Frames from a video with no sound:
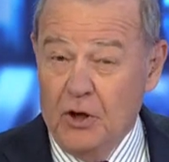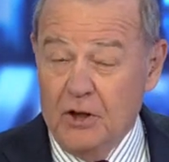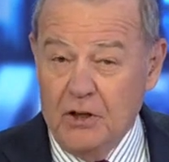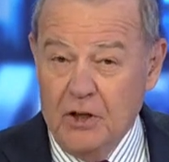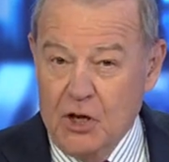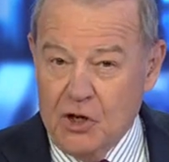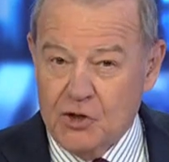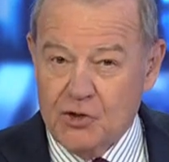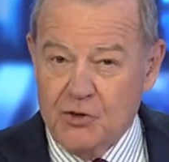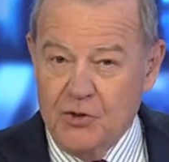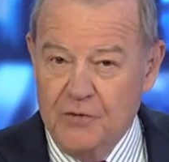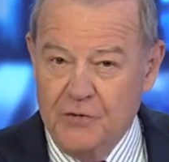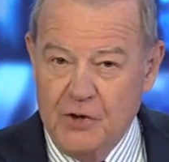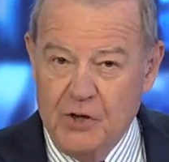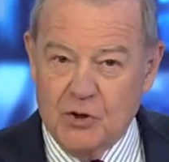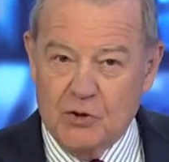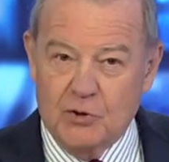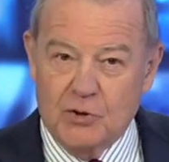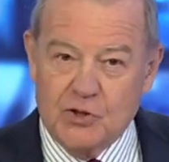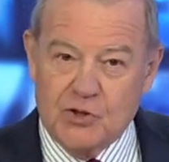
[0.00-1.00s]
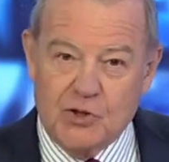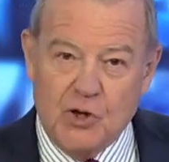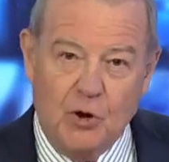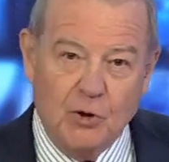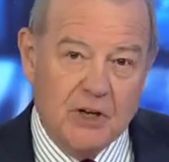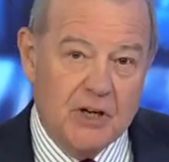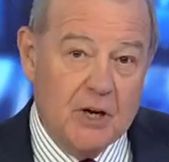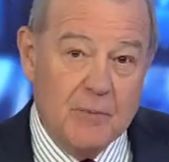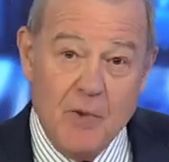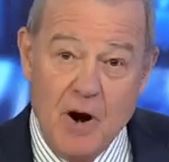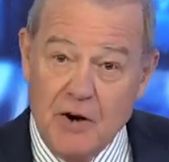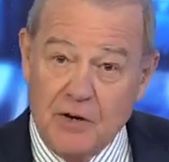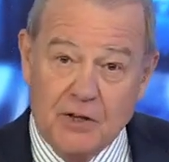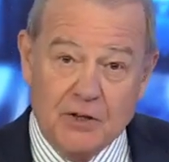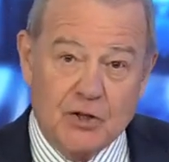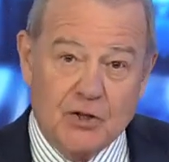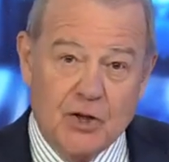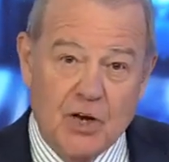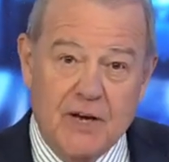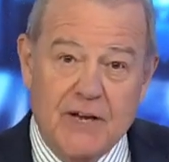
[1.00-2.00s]
luxury vehicles sold in America
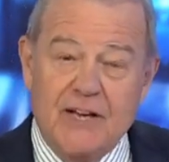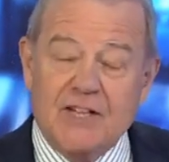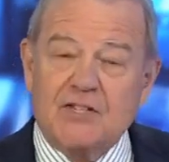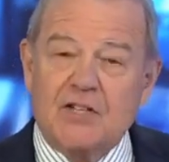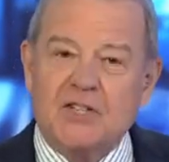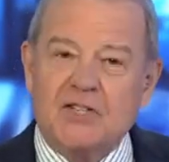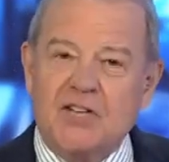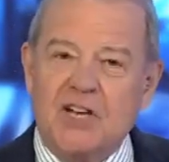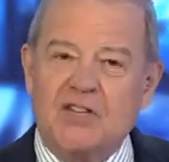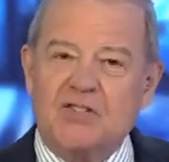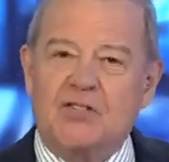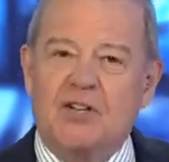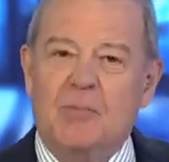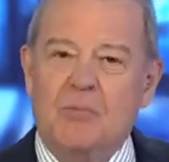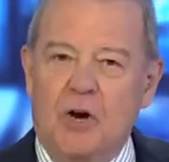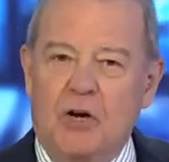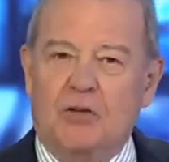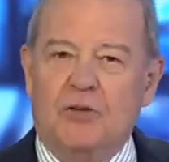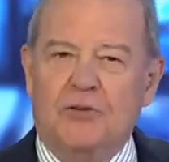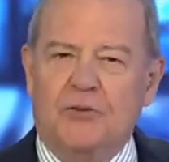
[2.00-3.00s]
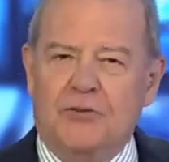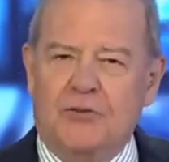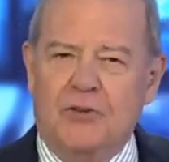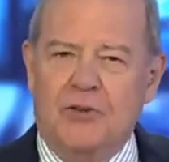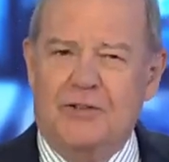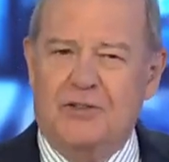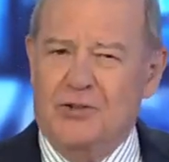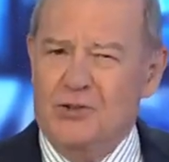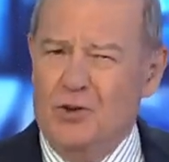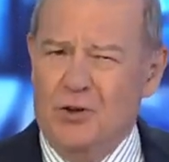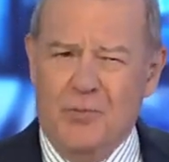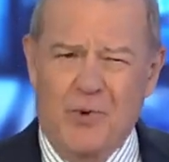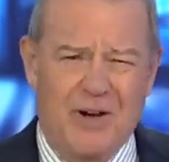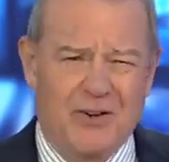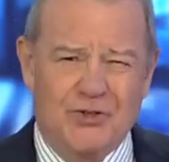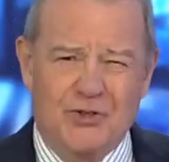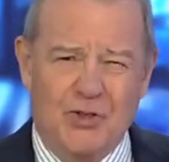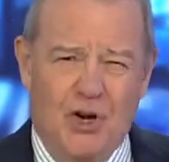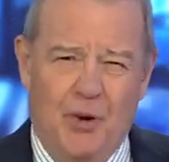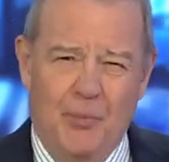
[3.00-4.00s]
today is a Tesla Model 3. Talk
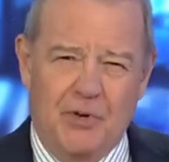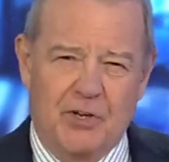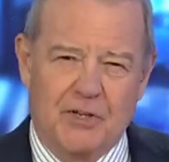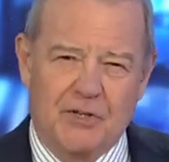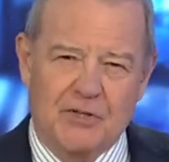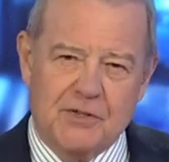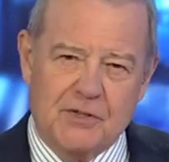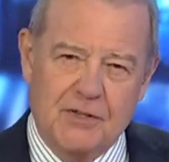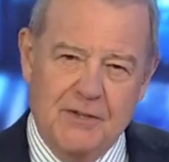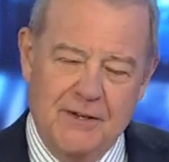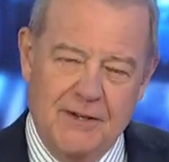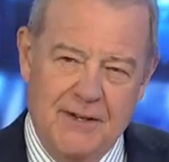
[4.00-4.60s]
about dominance.